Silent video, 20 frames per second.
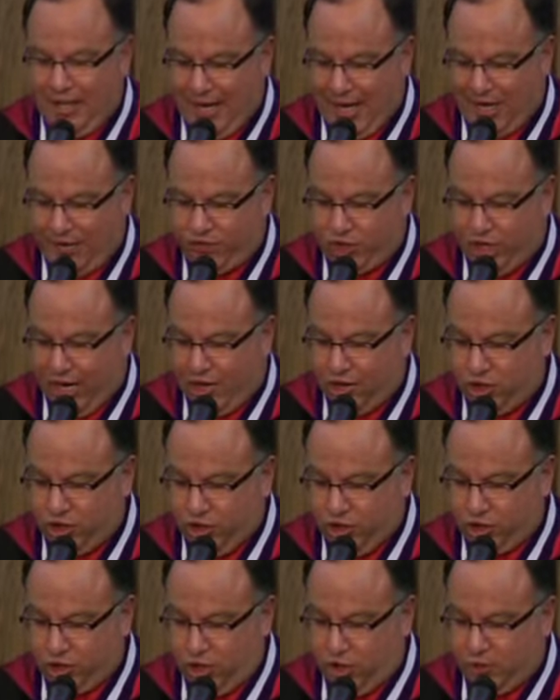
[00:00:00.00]
out of
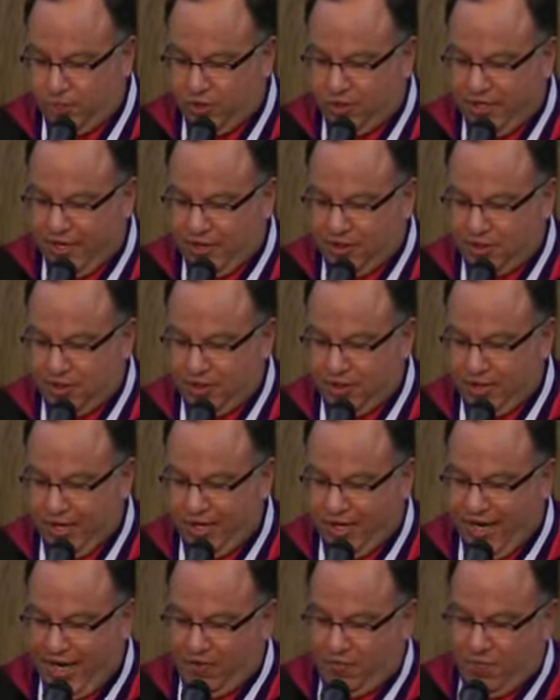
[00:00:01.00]
challenging circumstances
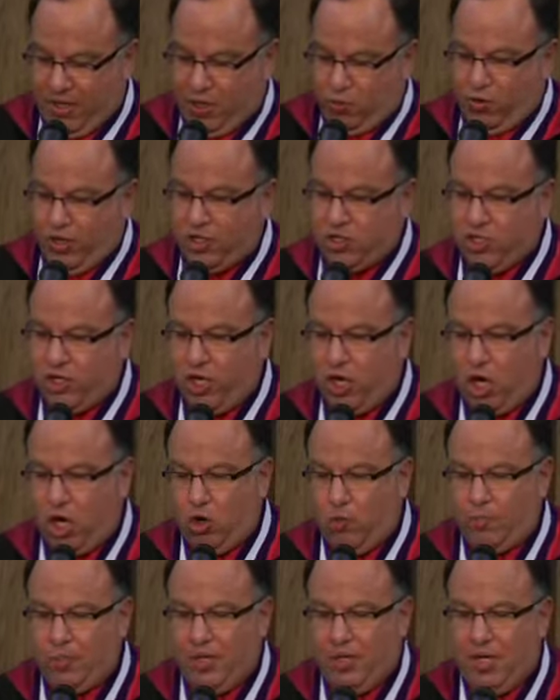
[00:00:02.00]
and gave me a reason to
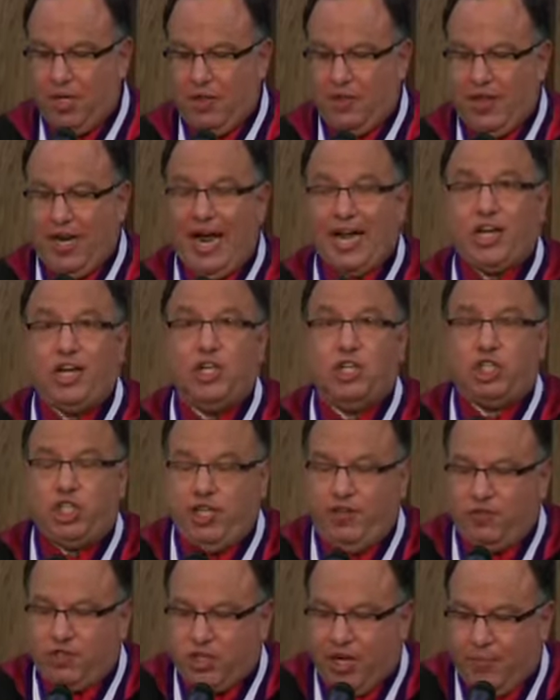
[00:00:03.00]
hope that I could
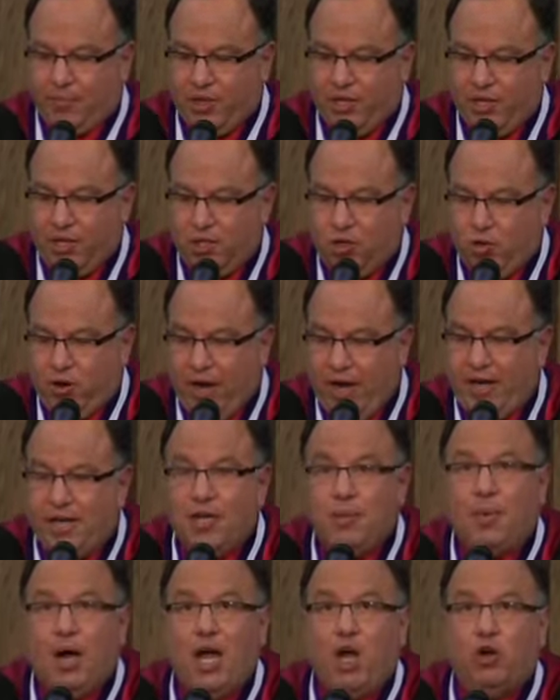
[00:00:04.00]
achieve something great
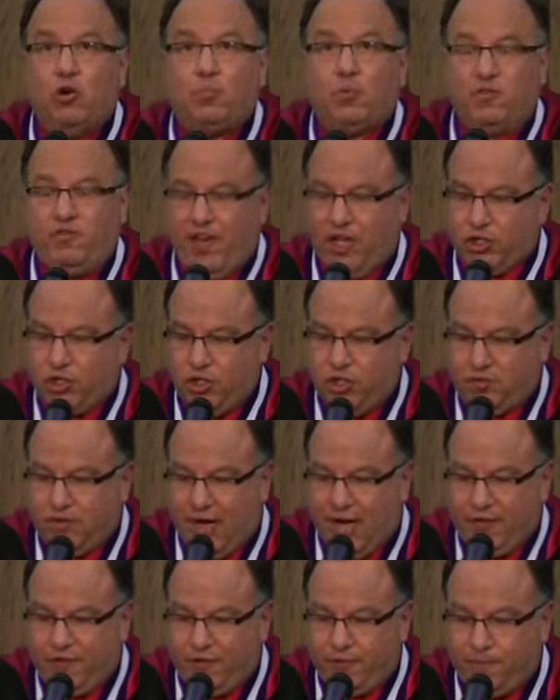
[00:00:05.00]
in my own professional
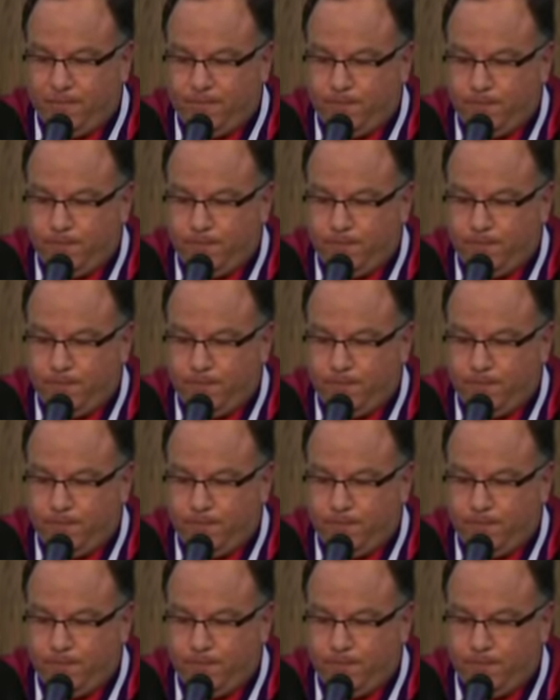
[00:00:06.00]
life.